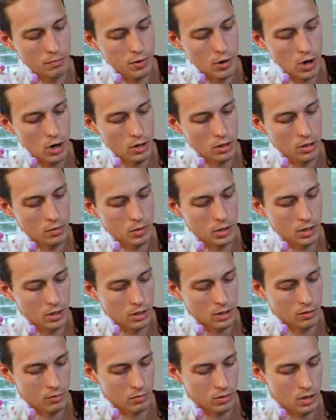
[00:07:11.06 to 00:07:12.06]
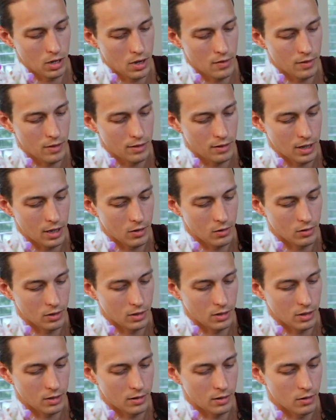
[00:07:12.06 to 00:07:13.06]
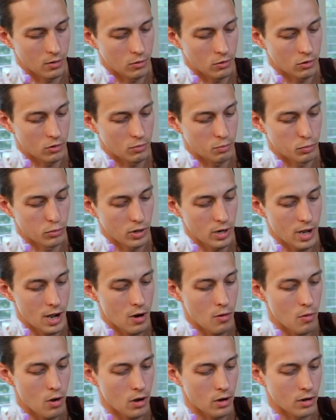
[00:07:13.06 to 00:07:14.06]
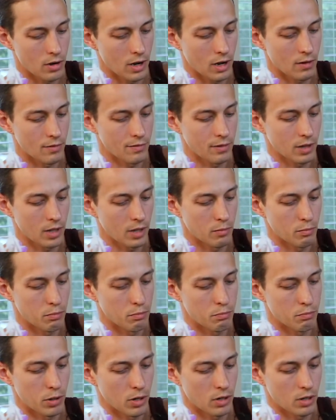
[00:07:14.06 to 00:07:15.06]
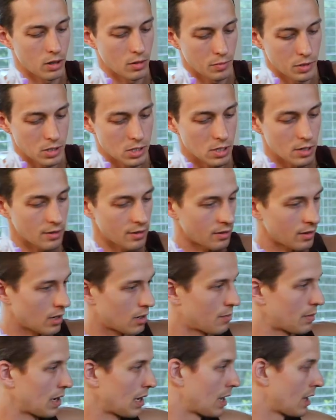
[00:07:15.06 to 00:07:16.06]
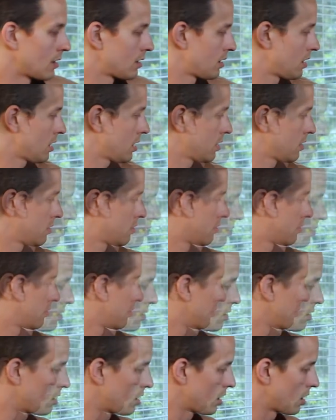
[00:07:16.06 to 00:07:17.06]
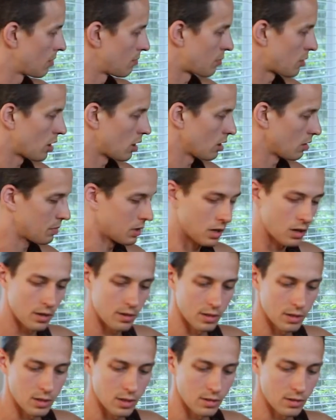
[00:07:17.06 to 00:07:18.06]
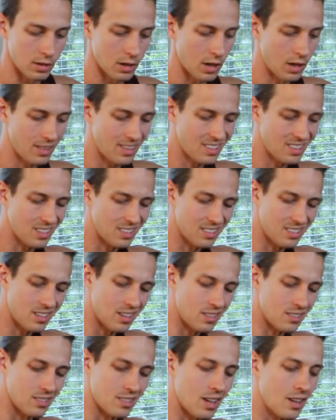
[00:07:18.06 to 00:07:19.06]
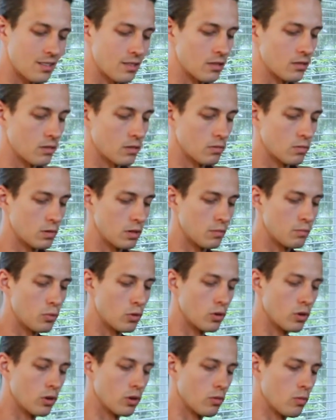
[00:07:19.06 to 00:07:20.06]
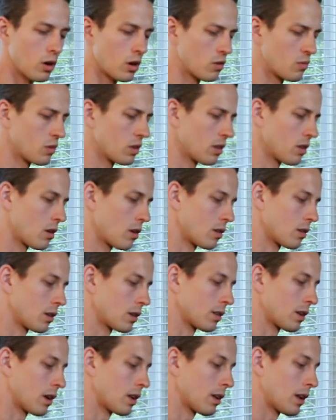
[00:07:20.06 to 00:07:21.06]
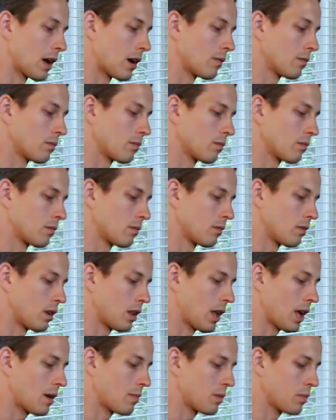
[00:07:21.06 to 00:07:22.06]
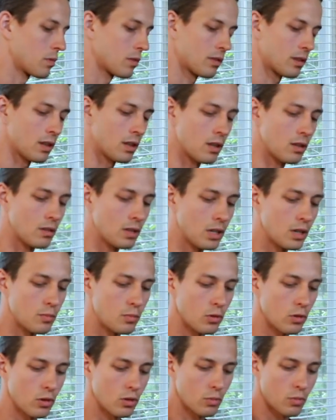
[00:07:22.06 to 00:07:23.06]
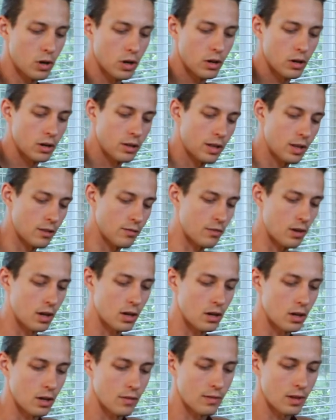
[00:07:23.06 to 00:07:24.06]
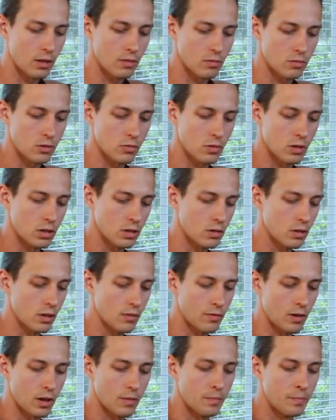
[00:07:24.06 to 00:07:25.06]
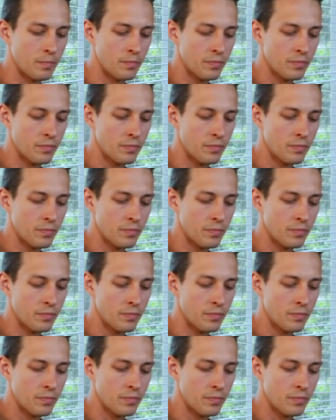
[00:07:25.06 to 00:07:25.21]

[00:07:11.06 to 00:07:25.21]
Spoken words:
Partly because when you have these kettles like this, they'll spray out water, and I don't feel like burning the bejesus out of my hand today. And partly because I think that doesn't taste as good when you boil your water really hard like that. Now, a lot of people say that you need to boil the water, and that's fine. If that's what you want to do, that's fine.